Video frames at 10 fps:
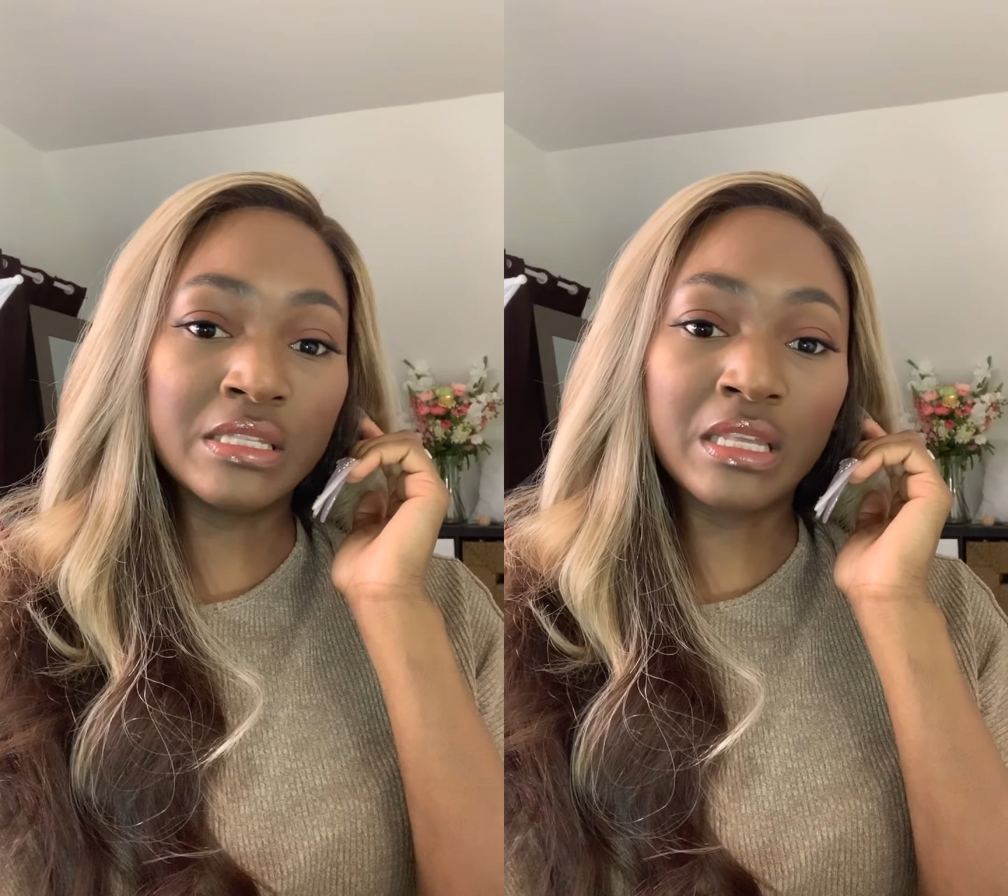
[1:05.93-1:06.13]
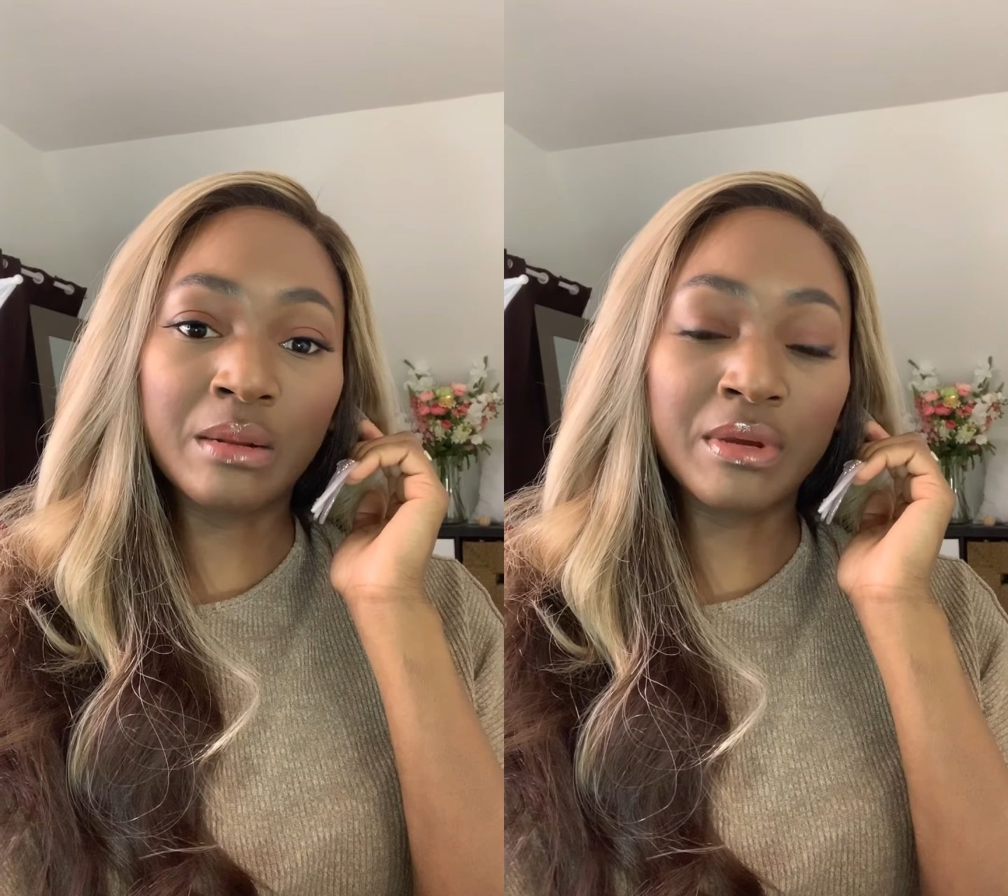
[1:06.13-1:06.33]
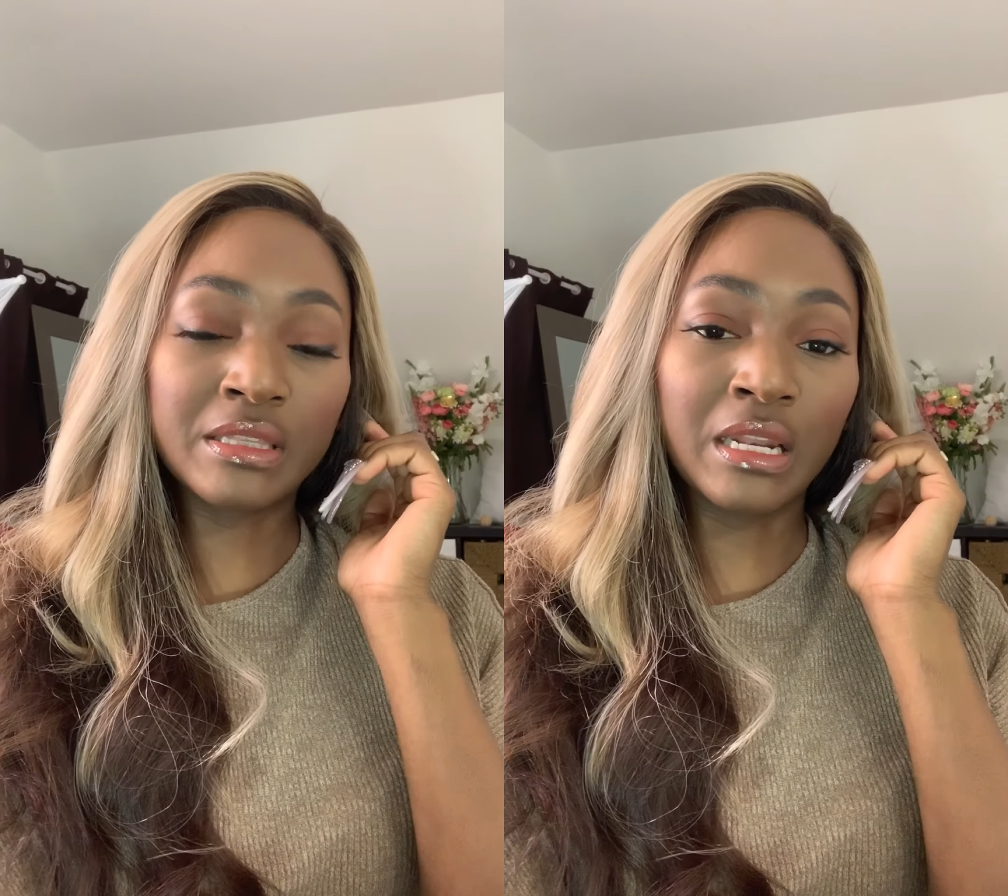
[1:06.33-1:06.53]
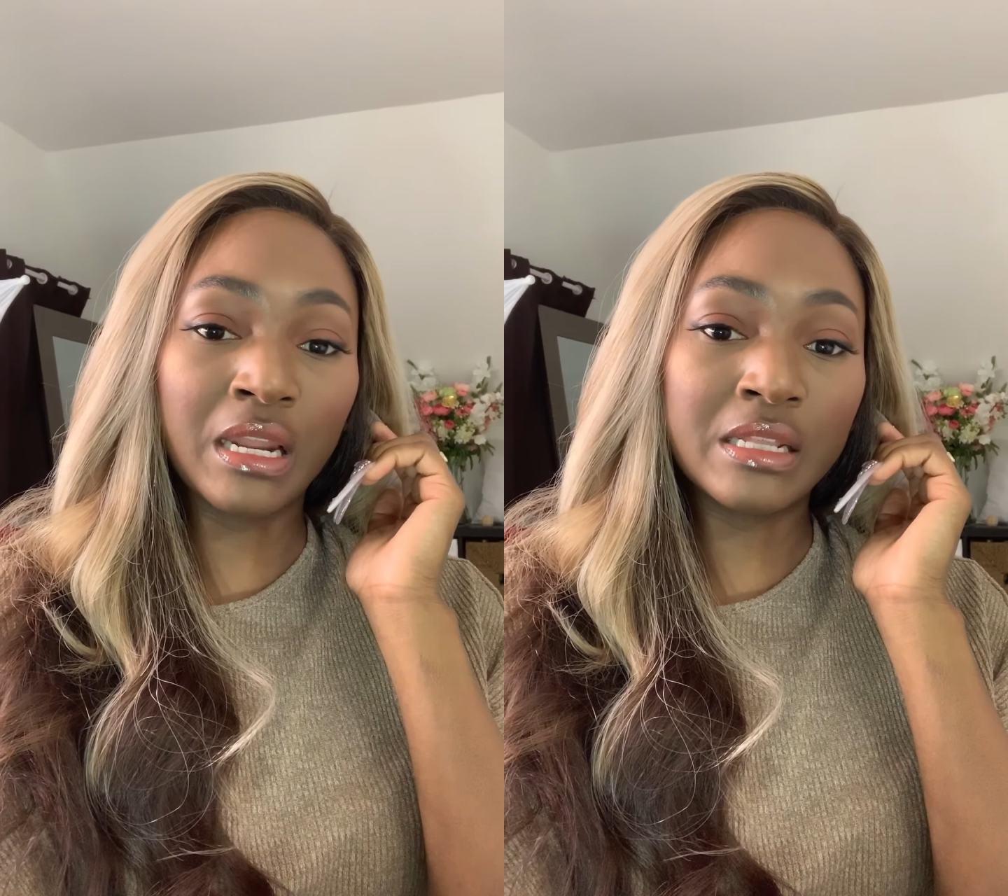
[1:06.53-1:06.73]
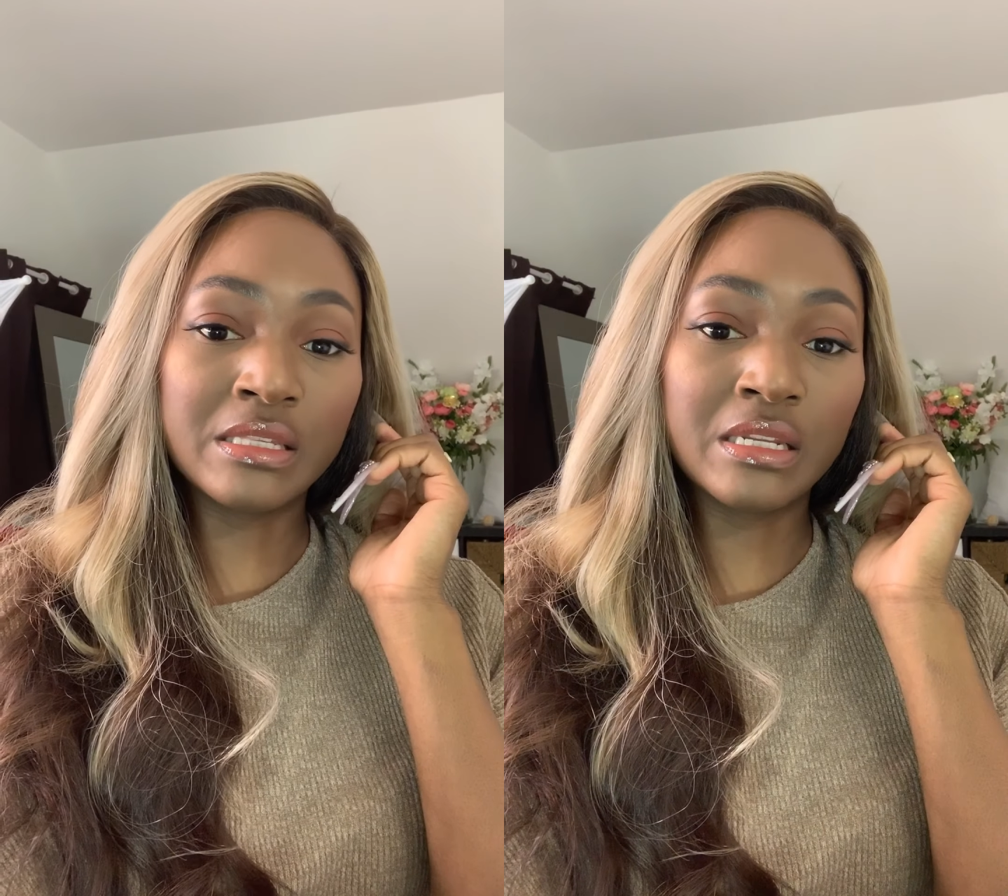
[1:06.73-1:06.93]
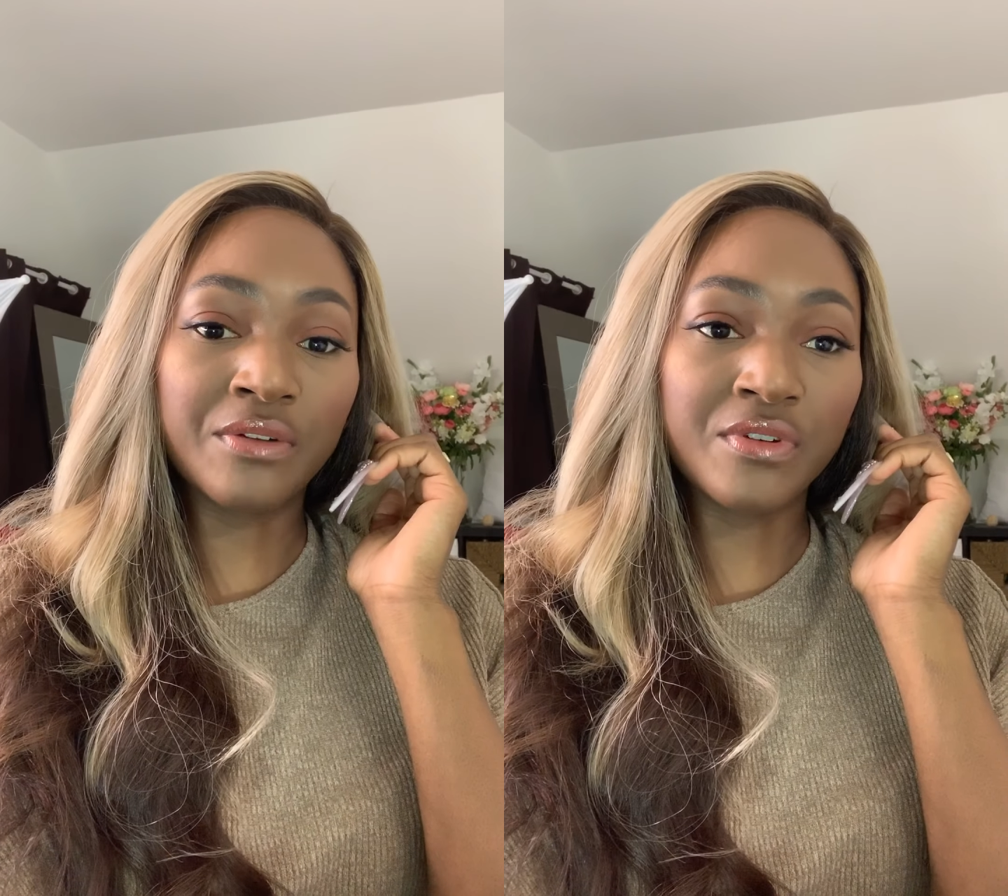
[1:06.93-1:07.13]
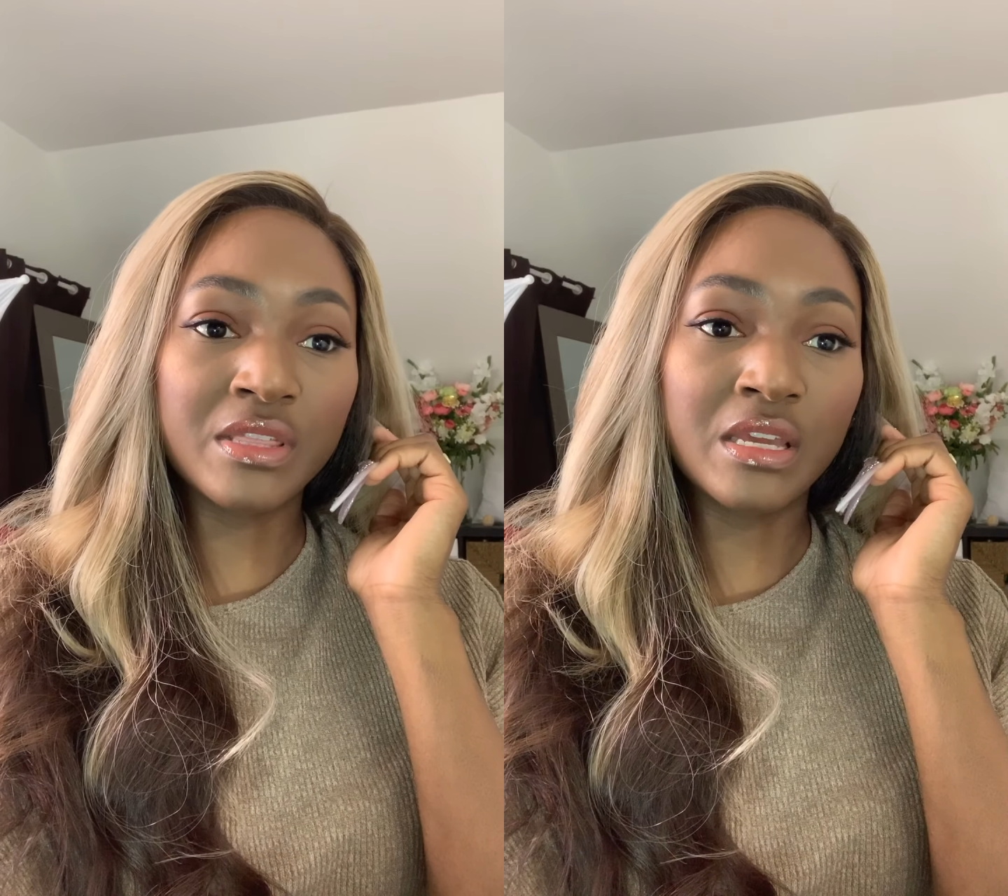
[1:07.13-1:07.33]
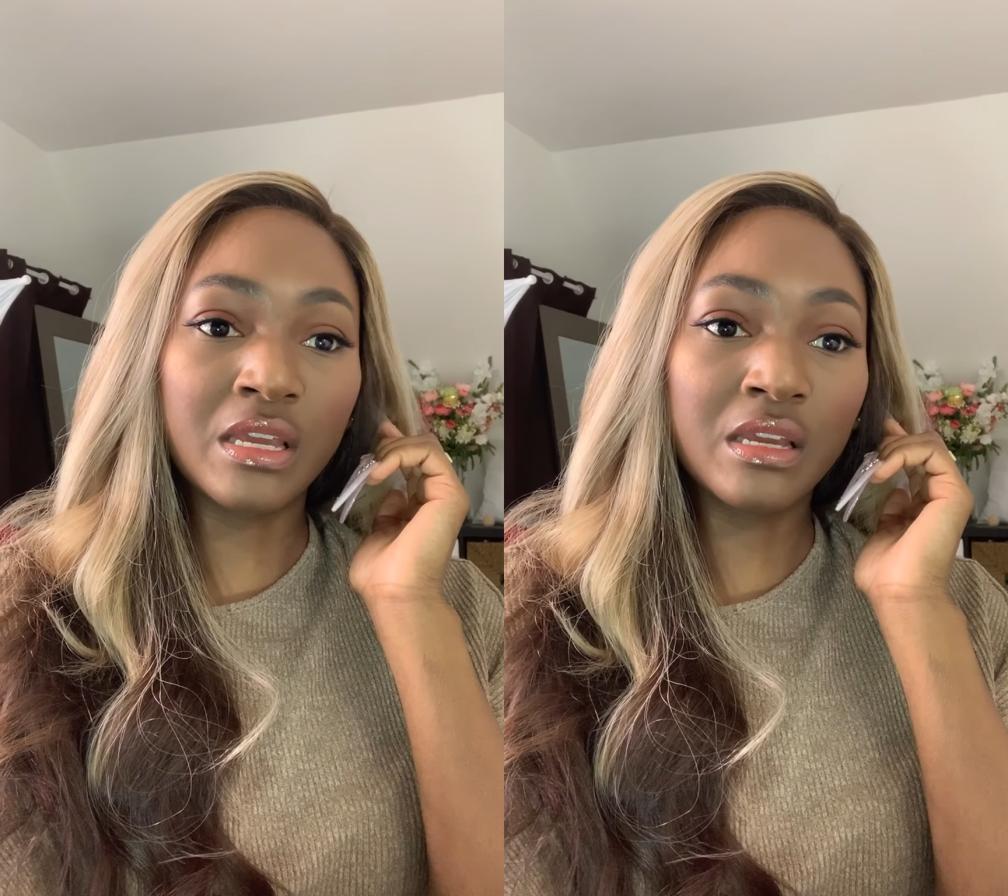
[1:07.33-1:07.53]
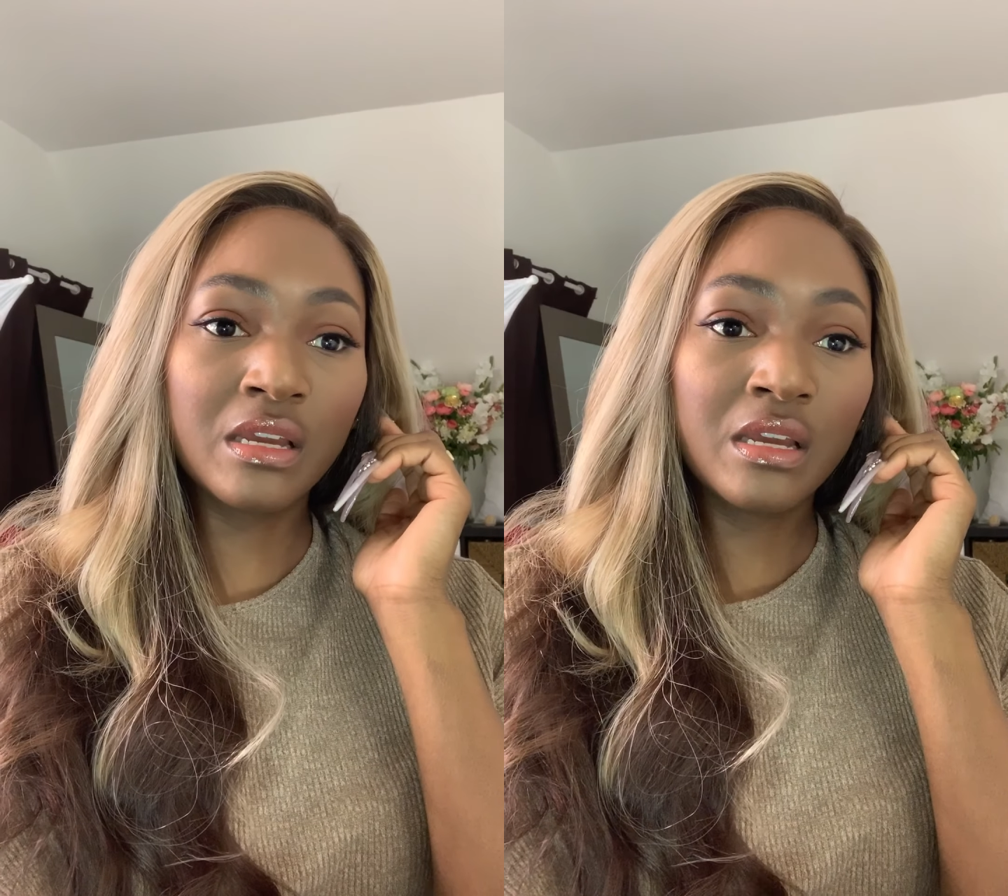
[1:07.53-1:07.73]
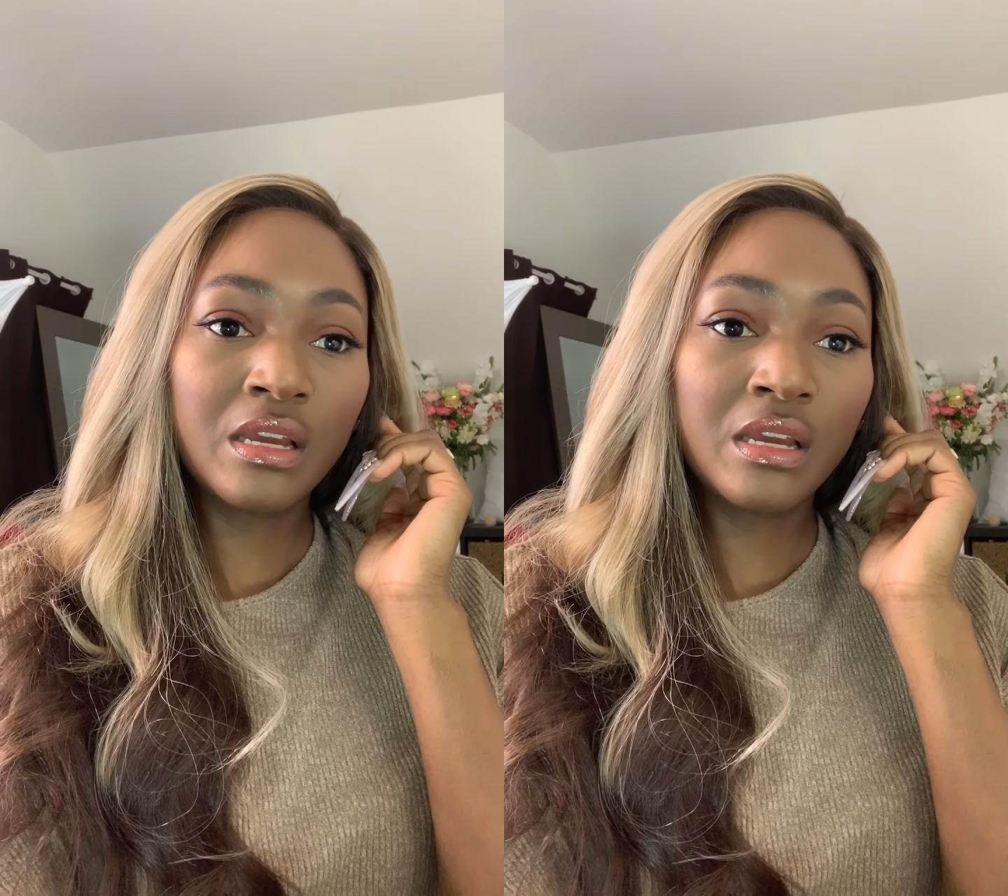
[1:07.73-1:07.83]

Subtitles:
and set up like the lens and everything.